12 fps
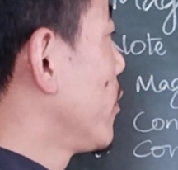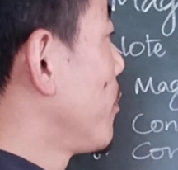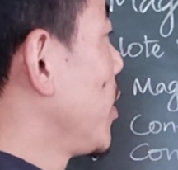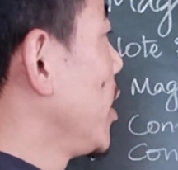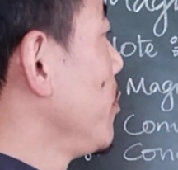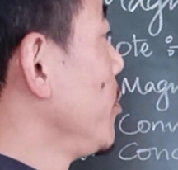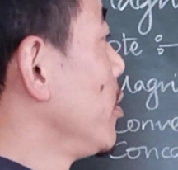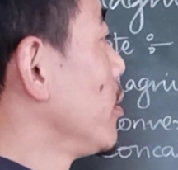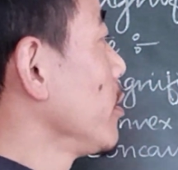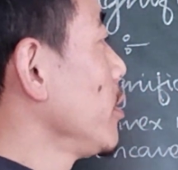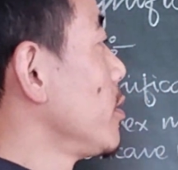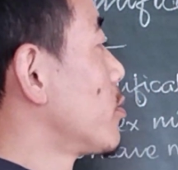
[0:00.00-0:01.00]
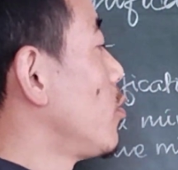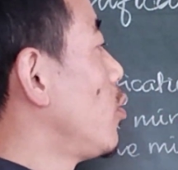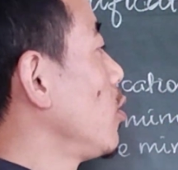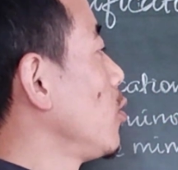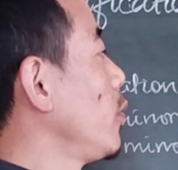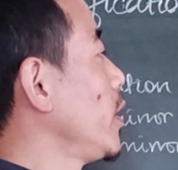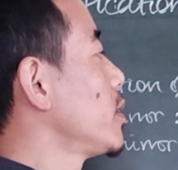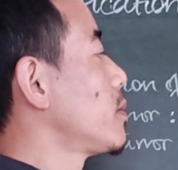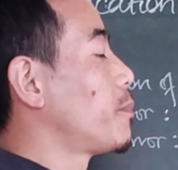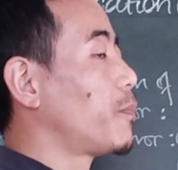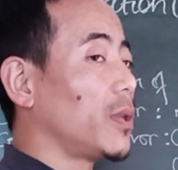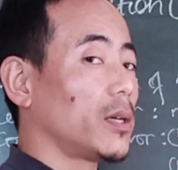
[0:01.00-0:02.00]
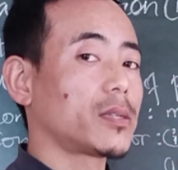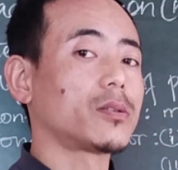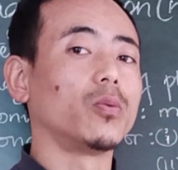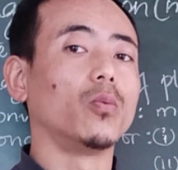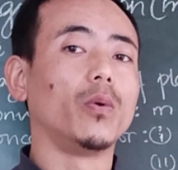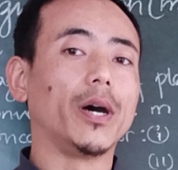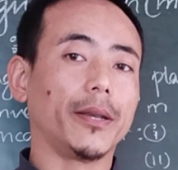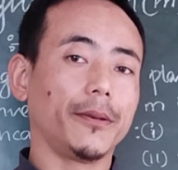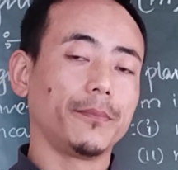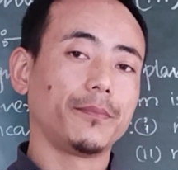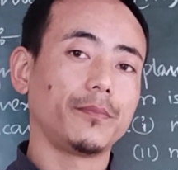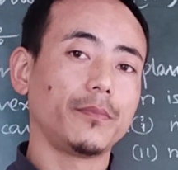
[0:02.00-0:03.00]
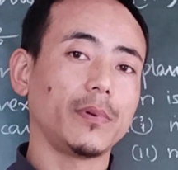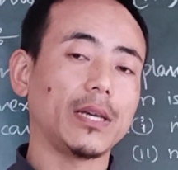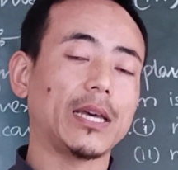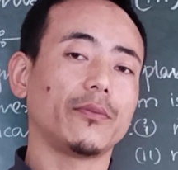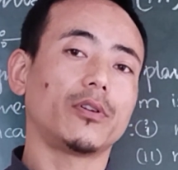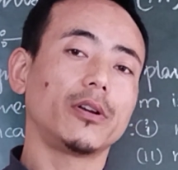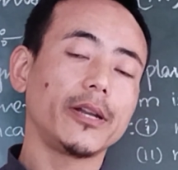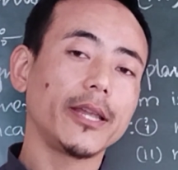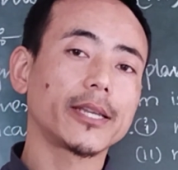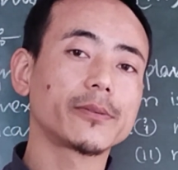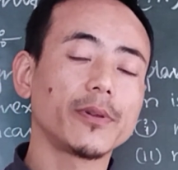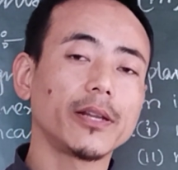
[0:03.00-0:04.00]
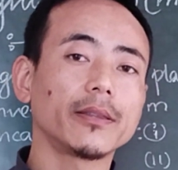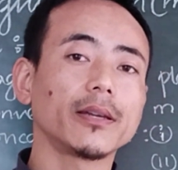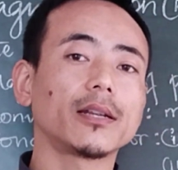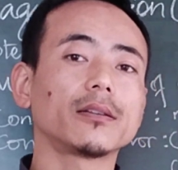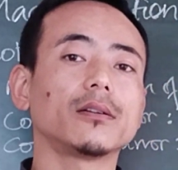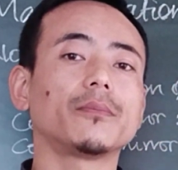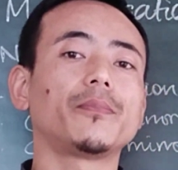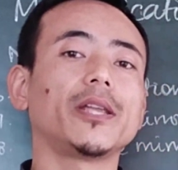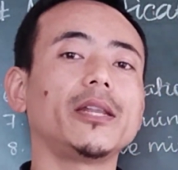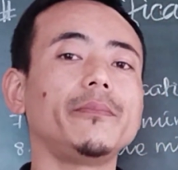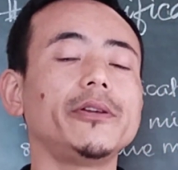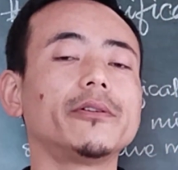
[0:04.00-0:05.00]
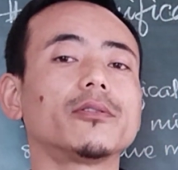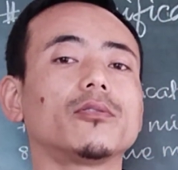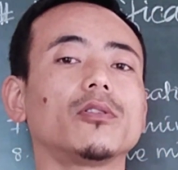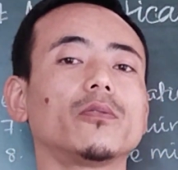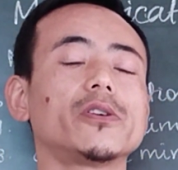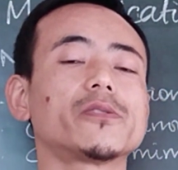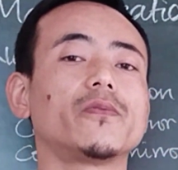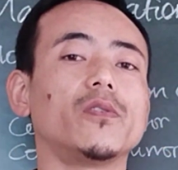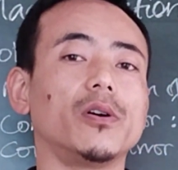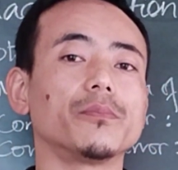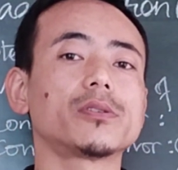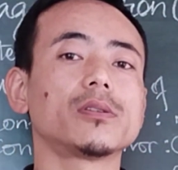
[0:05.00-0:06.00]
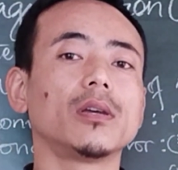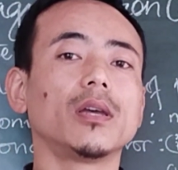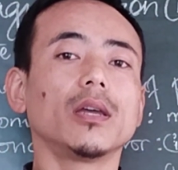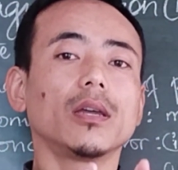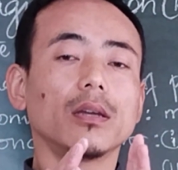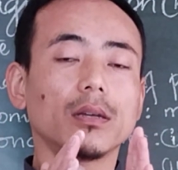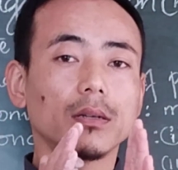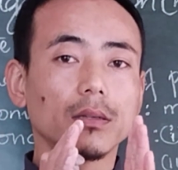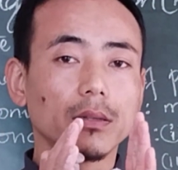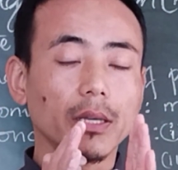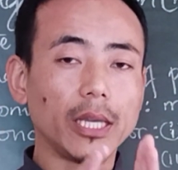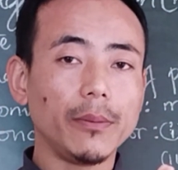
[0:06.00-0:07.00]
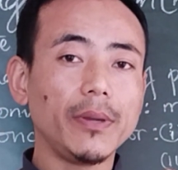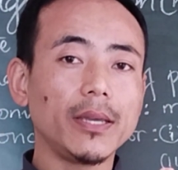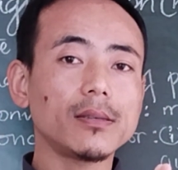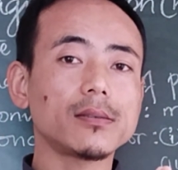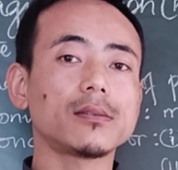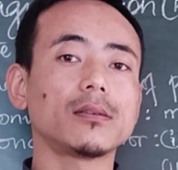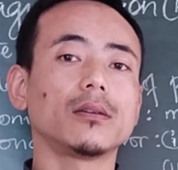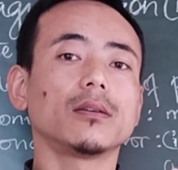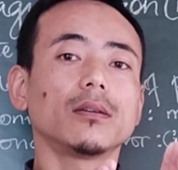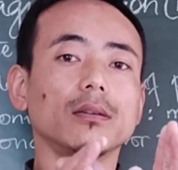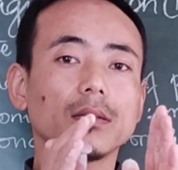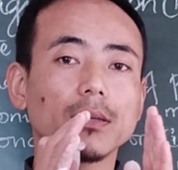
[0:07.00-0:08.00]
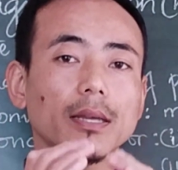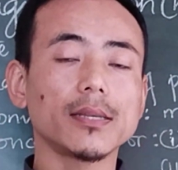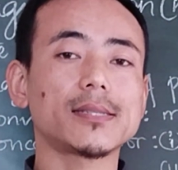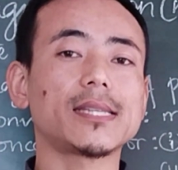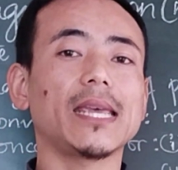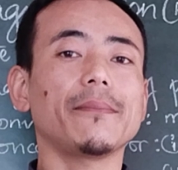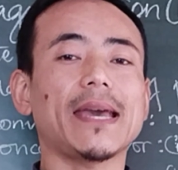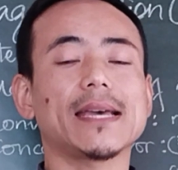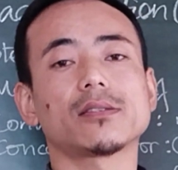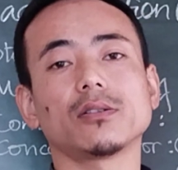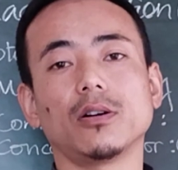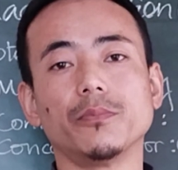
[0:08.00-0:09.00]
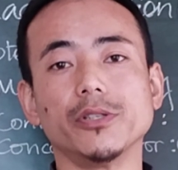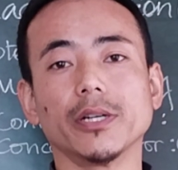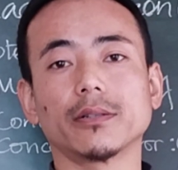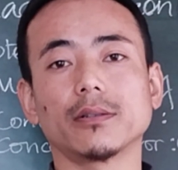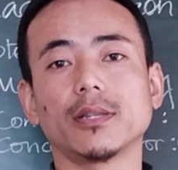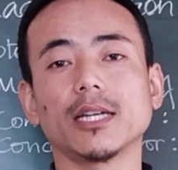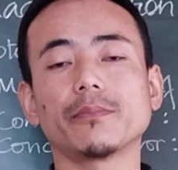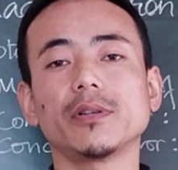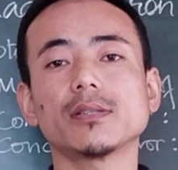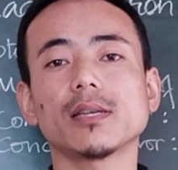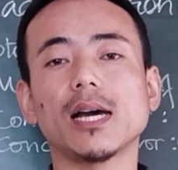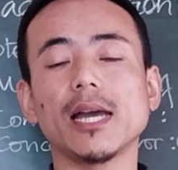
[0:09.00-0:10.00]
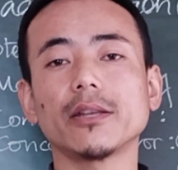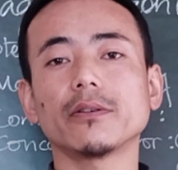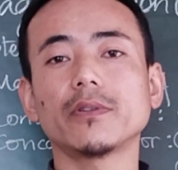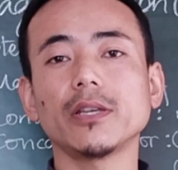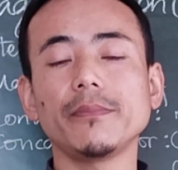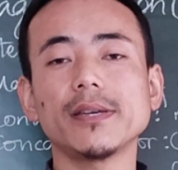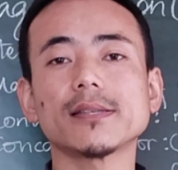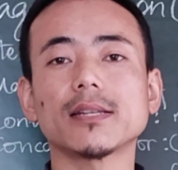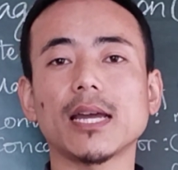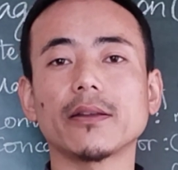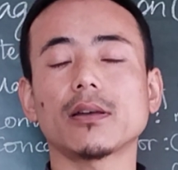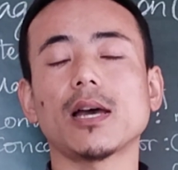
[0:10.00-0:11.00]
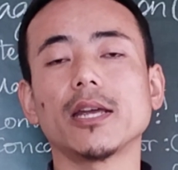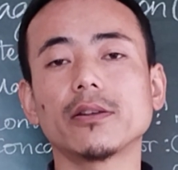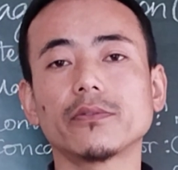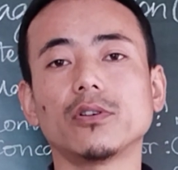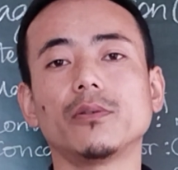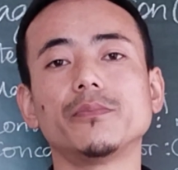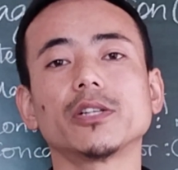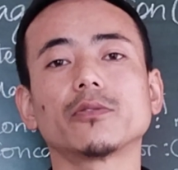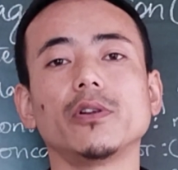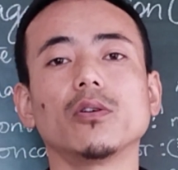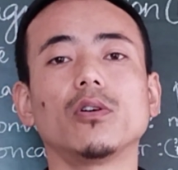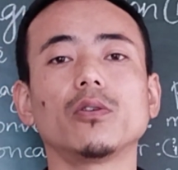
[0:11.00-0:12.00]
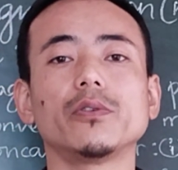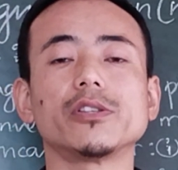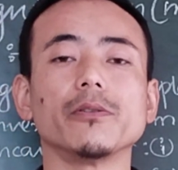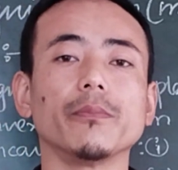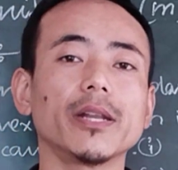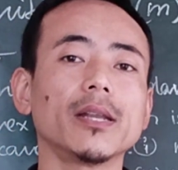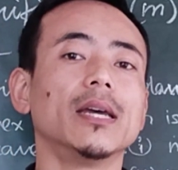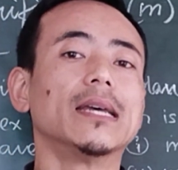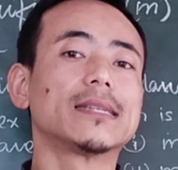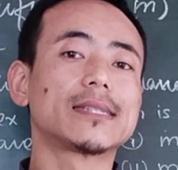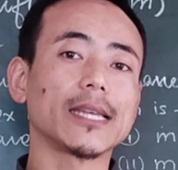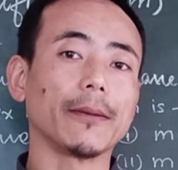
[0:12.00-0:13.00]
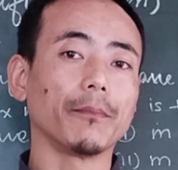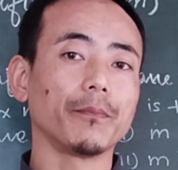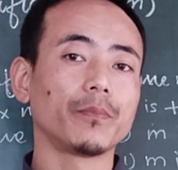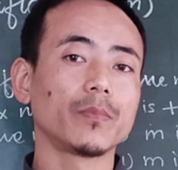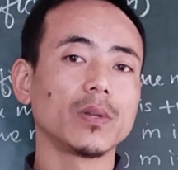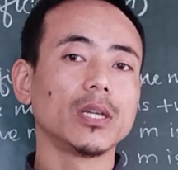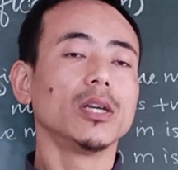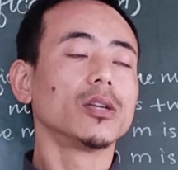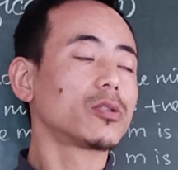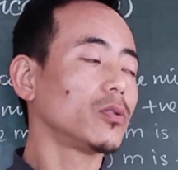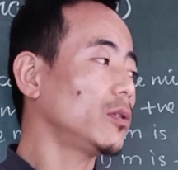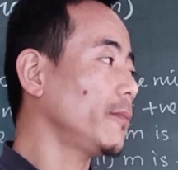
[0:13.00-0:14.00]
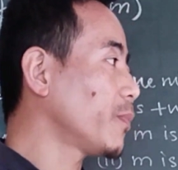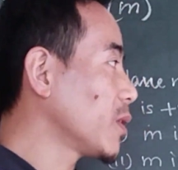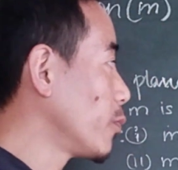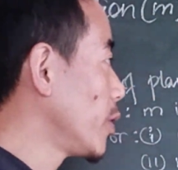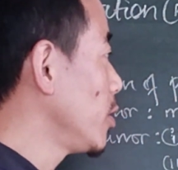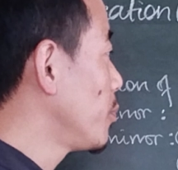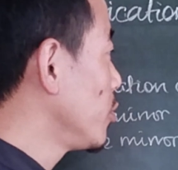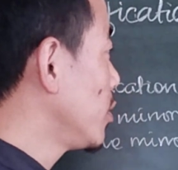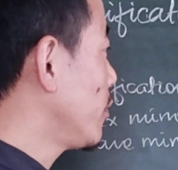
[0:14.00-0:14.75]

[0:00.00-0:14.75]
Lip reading: a plane mirror is always +1. I have already explained that a plane mirror always forms the image same as the object. That means height of the image and height of the object will always remain same. So when you put the